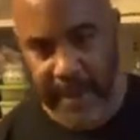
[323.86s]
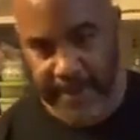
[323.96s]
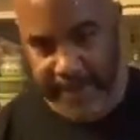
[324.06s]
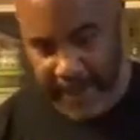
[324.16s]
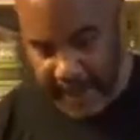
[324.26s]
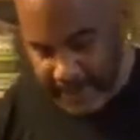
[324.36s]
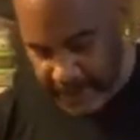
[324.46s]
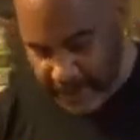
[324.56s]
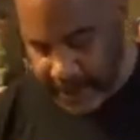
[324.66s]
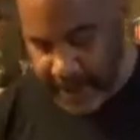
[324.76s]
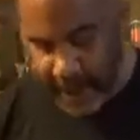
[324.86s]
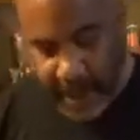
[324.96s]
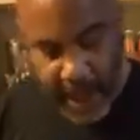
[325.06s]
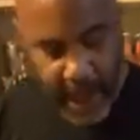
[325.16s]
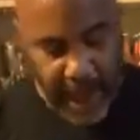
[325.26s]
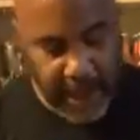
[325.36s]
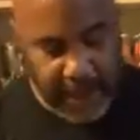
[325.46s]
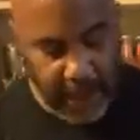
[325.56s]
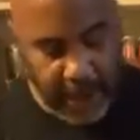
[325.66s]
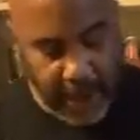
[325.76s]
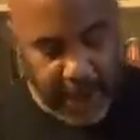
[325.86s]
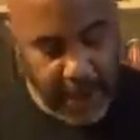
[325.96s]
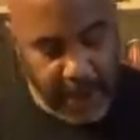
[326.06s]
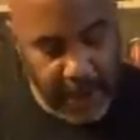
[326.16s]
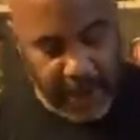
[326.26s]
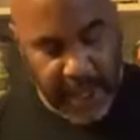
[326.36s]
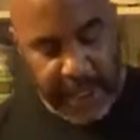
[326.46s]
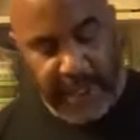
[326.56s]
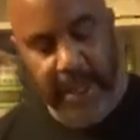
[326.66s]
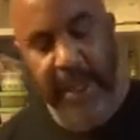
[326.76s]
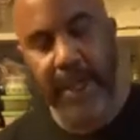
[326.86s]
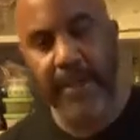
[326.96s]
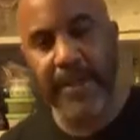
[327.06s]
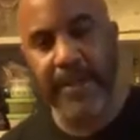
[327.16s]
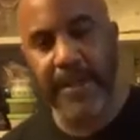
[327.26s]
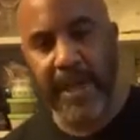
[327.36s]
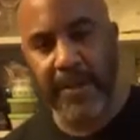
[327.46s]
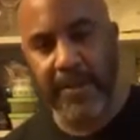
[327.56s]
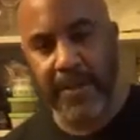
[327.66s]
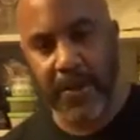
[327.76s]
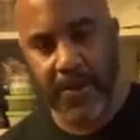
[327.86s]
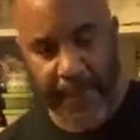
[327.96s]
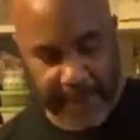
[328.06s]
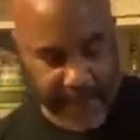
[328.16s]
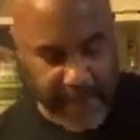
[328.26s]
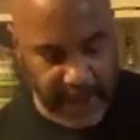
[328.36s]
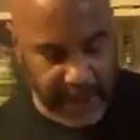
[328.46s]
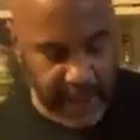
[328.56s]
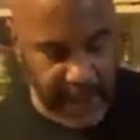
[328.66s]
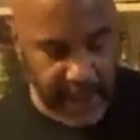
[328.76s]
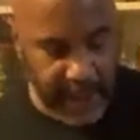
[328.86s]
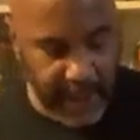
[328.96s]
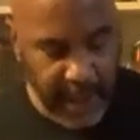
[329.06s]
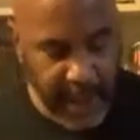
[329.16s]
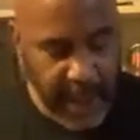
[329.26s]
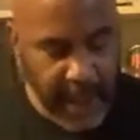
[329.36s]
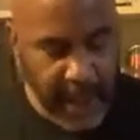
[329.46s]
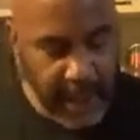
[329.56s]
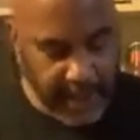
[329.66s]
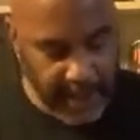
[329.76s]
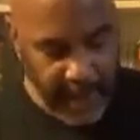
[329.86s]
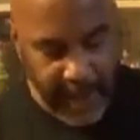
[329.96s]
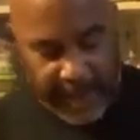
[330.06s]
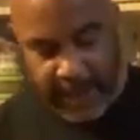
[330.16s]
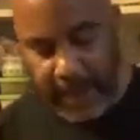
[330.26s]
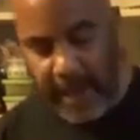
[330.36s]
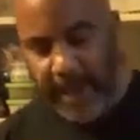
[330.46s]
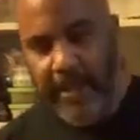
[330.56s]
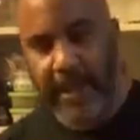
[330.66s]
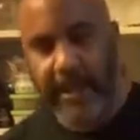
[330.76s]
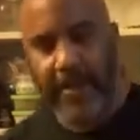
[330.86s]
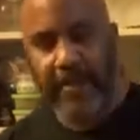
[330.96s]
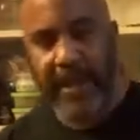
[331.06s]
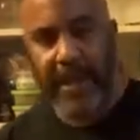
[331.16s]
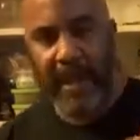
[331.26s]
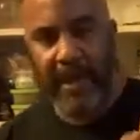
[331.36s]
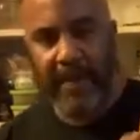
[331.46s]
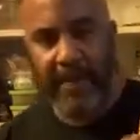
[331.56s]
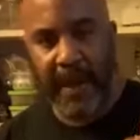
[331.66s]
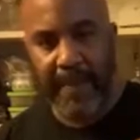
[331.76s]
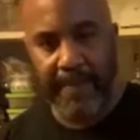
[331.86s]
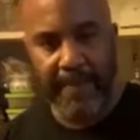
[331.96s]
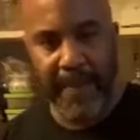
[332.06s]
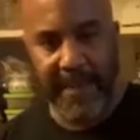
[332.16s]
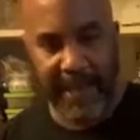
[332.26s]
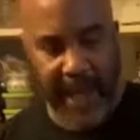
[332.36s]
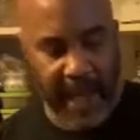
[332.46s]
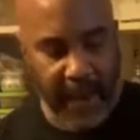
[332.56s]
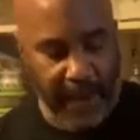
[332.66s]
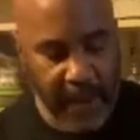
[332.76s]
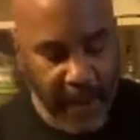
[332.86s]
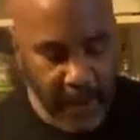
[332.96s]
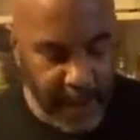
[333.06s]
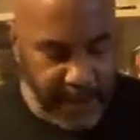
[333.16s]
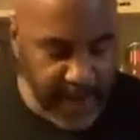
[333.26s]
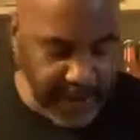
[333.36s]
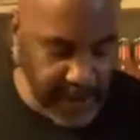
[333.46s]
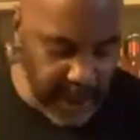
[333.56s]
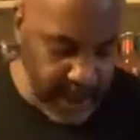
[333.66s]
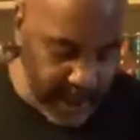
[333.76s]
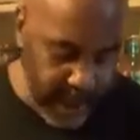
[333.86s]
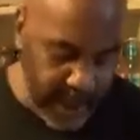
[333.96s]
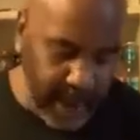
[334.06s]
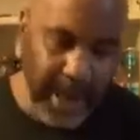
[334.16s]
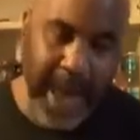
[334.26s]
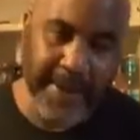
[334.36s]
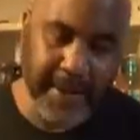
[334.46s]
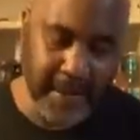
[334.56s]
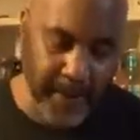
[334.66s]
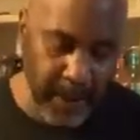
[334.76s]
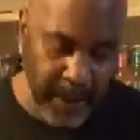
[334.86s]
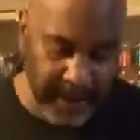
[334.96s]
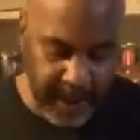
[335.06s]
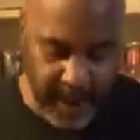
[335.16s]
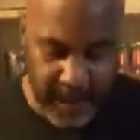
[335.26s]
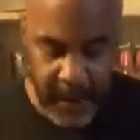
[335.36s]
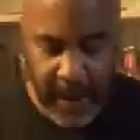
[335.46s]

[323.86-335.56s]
James twist. So we're going to use a tequila. This is El Tesoro Reposado tequila, as well as a little bit of mezcal, which gives it a lot of smoky flavor.